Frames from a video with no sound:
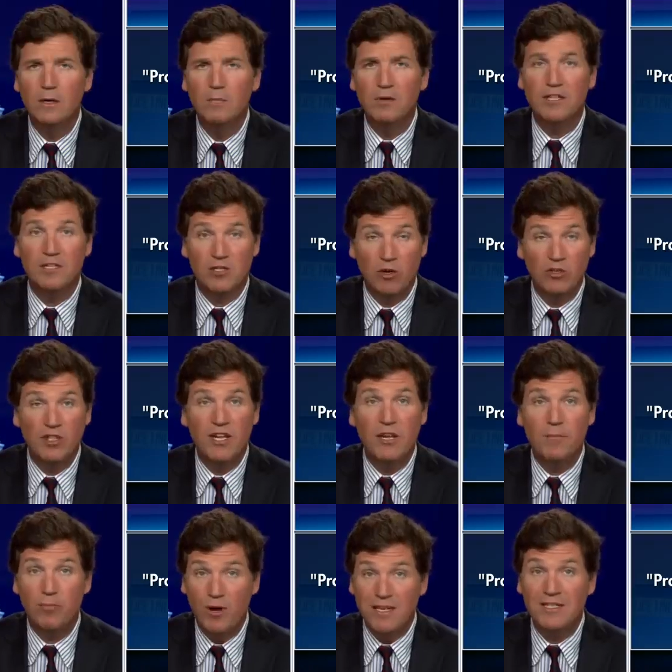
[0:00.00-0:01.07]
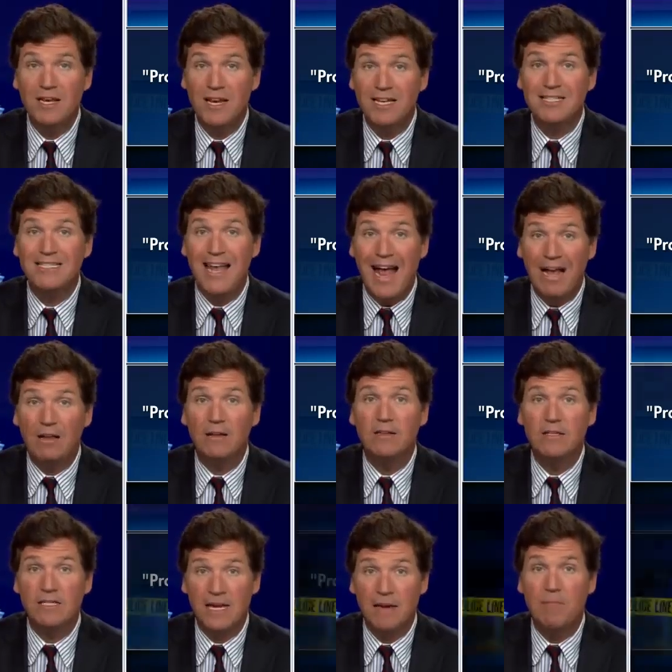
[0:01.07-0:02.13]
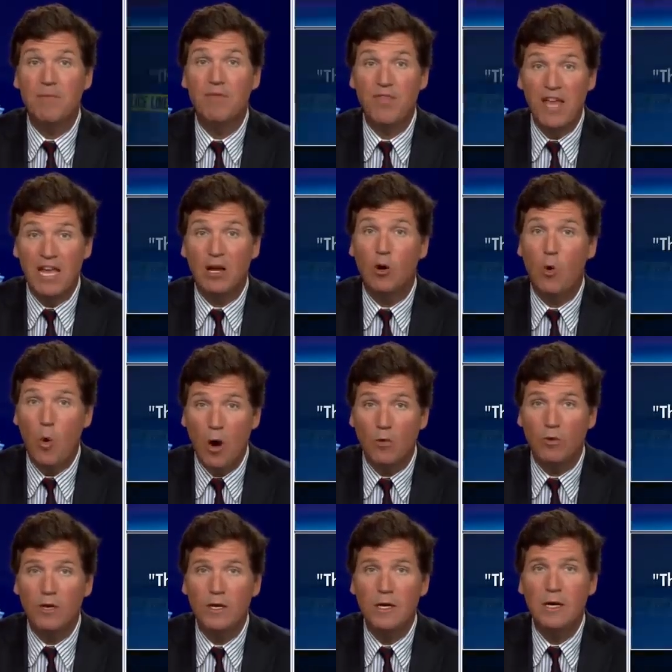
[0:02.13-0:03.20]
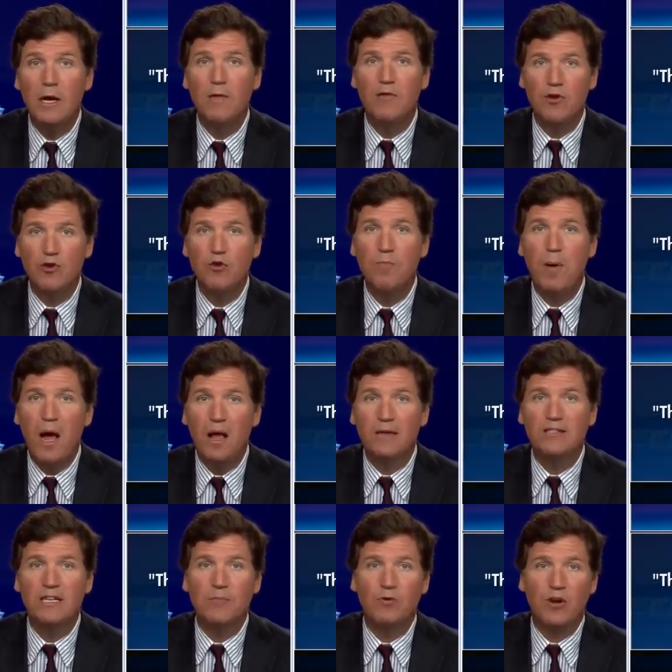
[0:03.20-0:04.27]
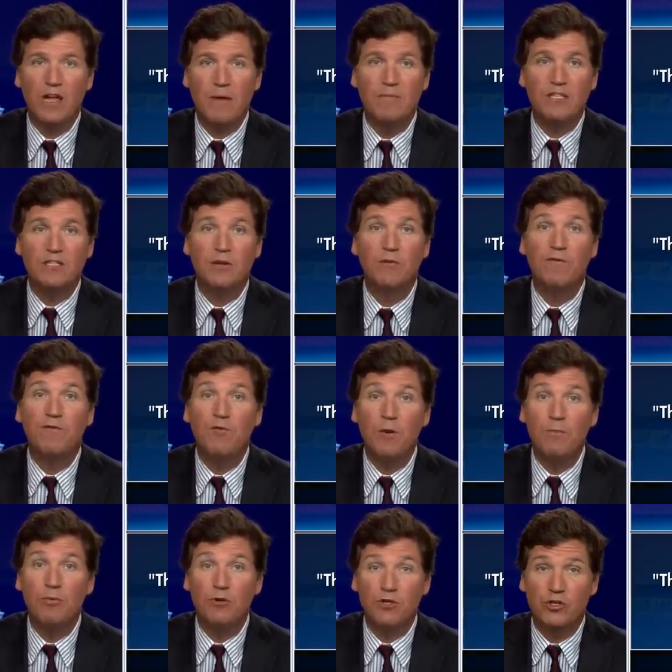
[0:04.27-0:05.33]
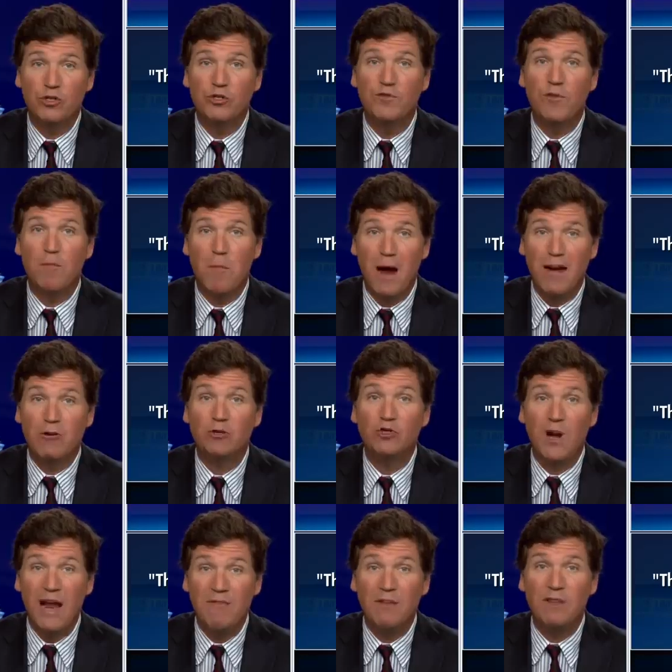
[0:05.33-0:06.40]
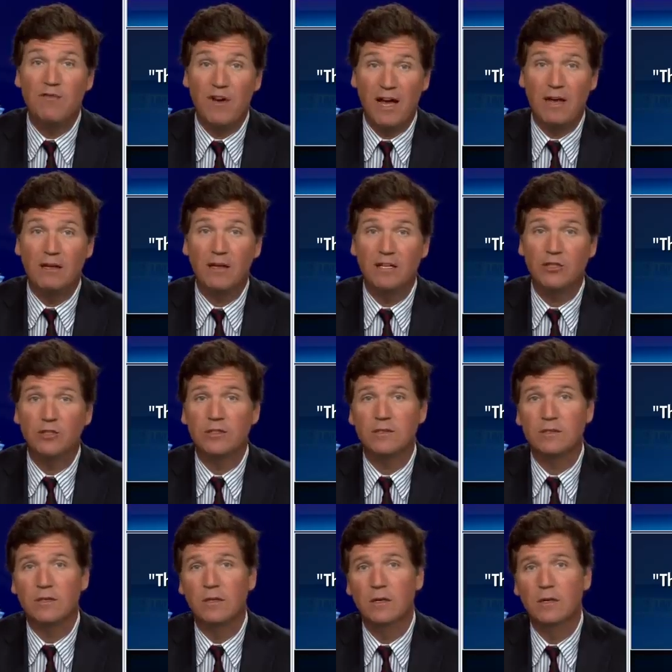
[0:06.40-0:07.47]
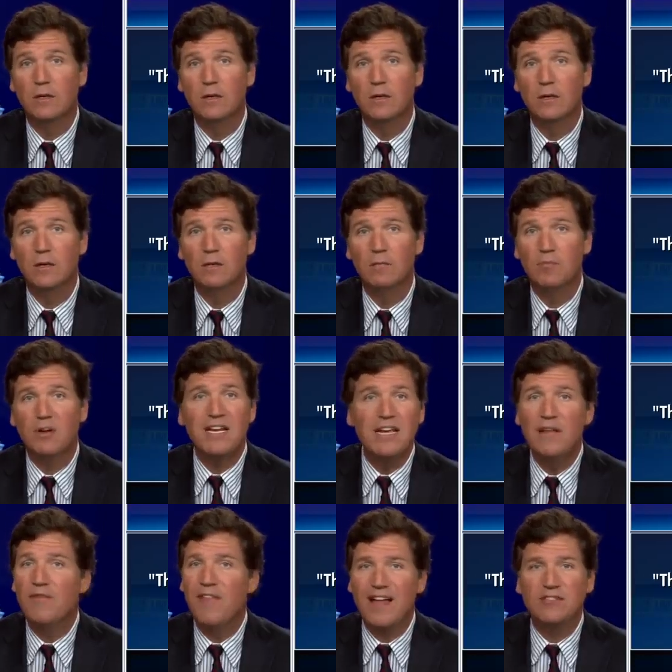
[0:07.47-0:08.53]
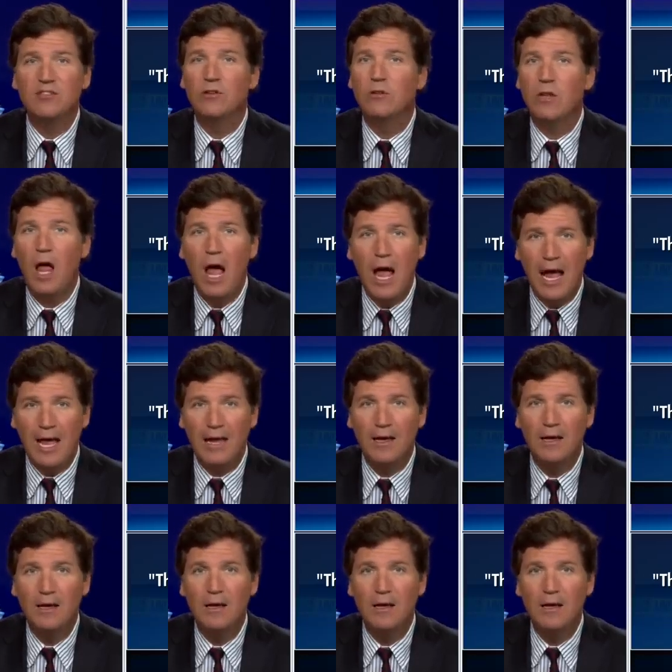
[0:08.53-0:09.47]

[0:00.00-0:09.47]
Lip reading: But the Associated Press said exactly the same thing. Quote, the new policy prohibits foot pursuits for minor traffic violations. But again, that's a lie.